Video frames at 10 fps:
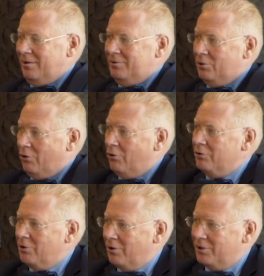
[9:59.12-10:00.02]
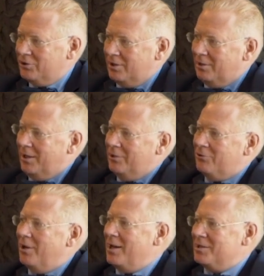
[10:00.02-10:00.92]
your own collagen linked
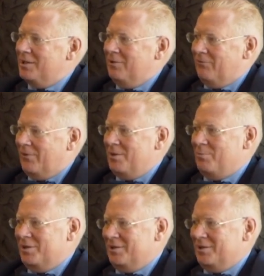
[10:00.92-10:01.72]
to elastin fibers.